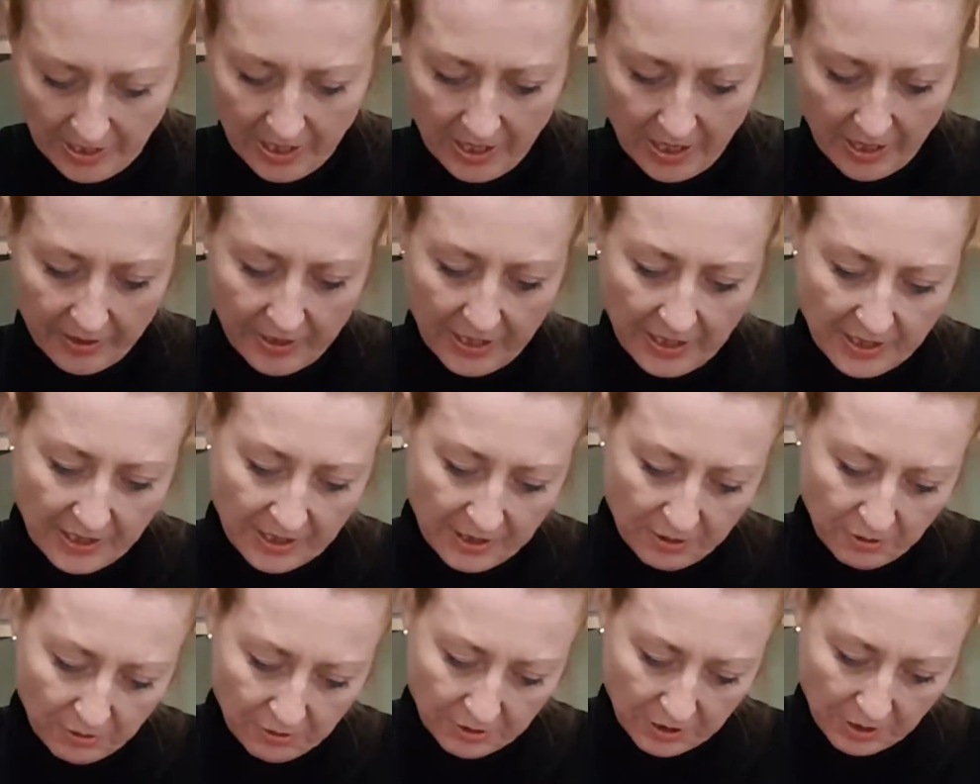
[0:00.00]
And this is
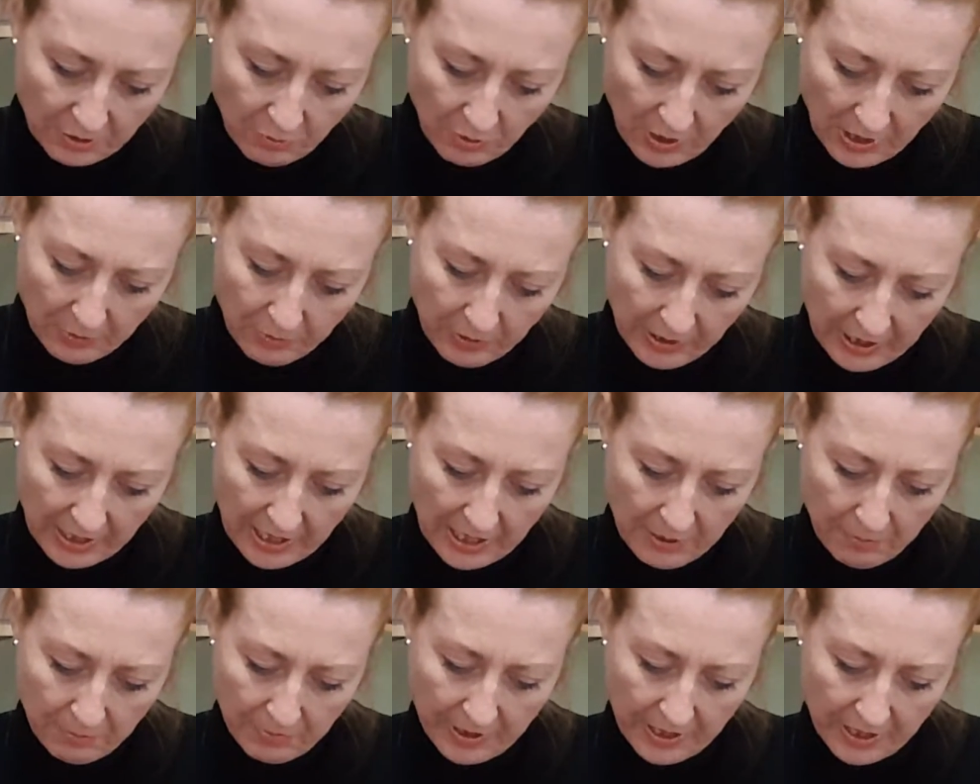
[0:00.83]
also why we
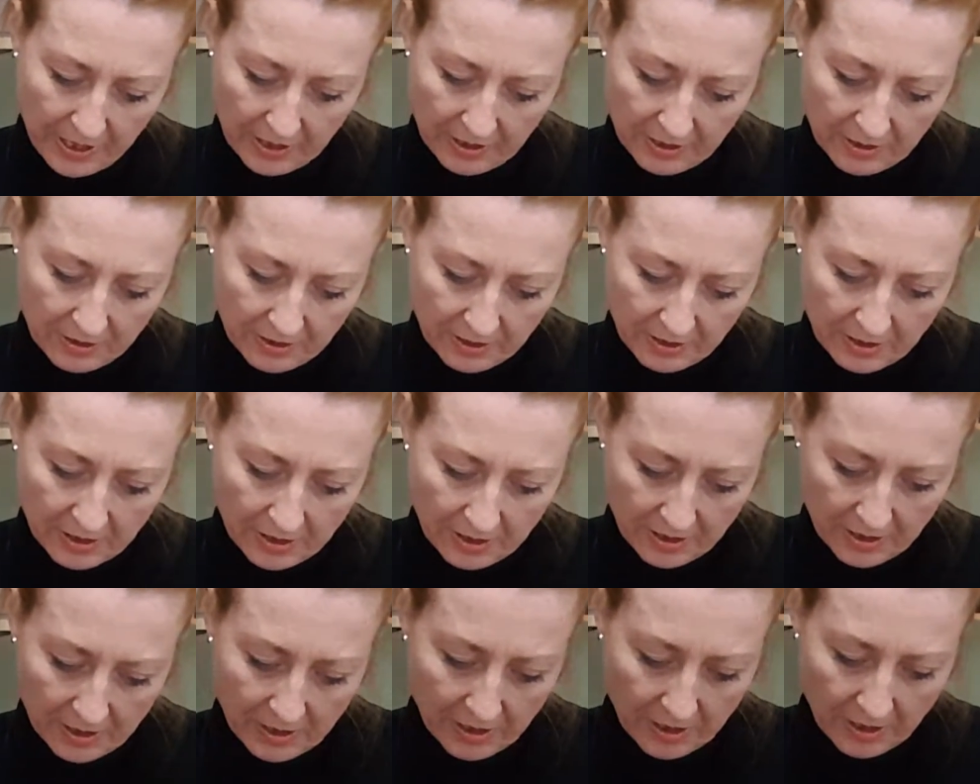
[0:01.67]
keep it
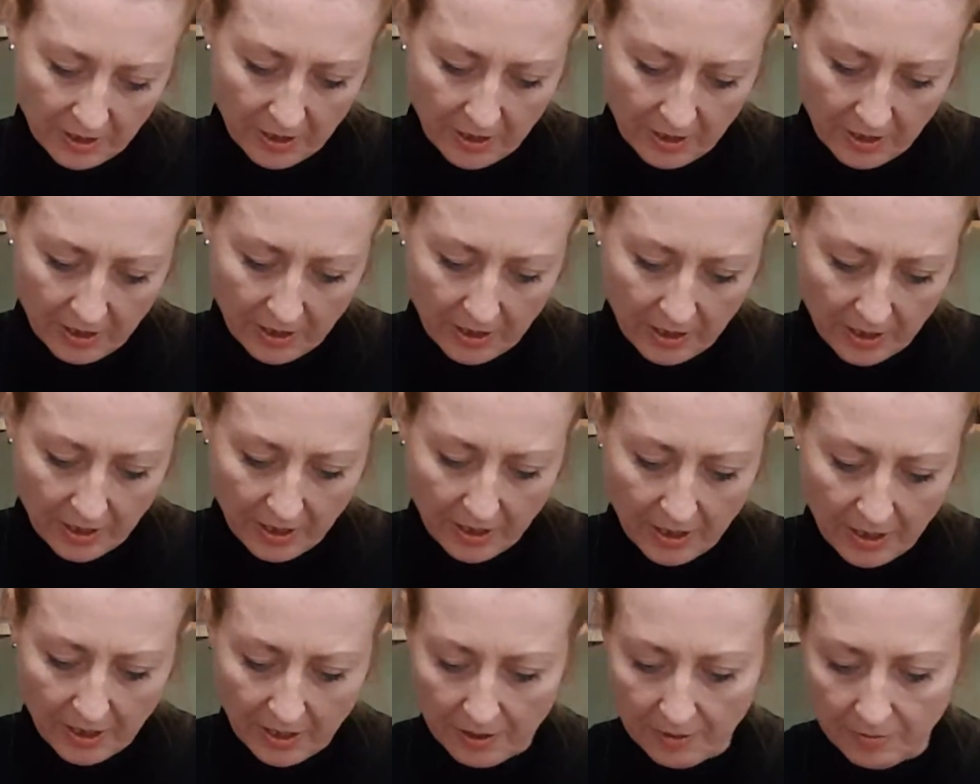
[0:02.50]

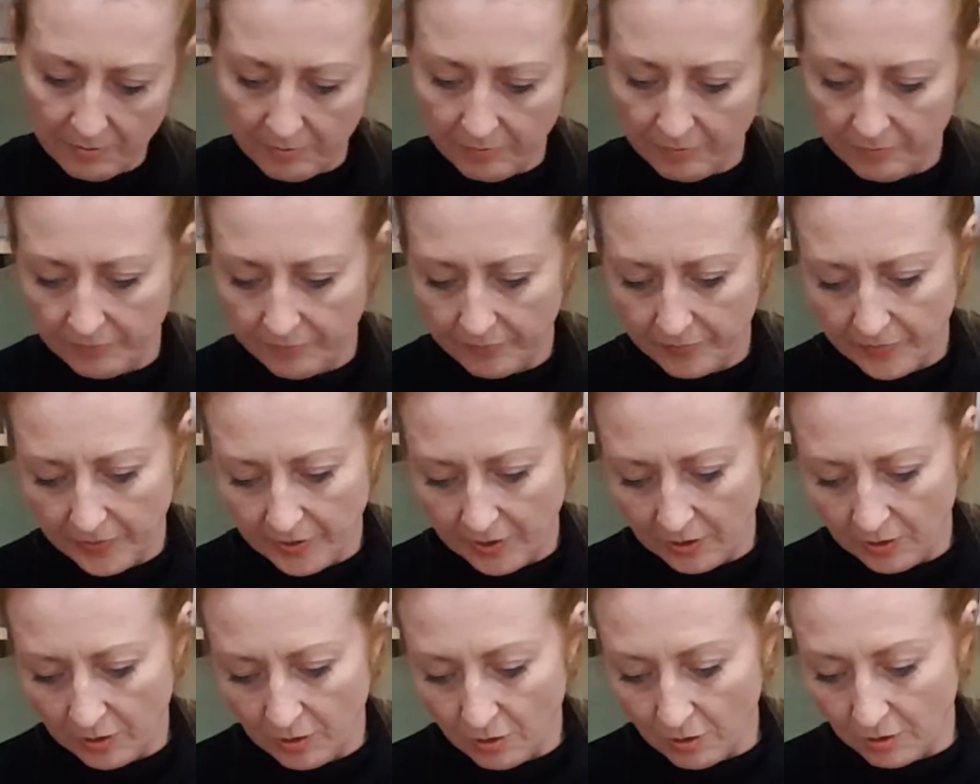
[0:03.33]

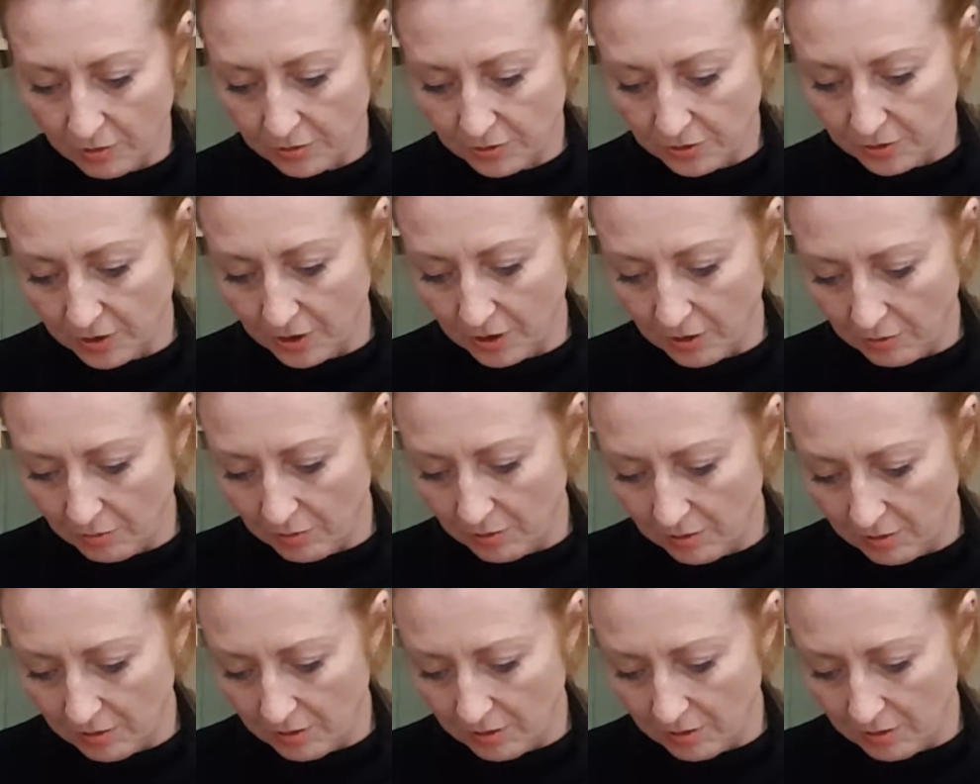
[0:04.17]
not so,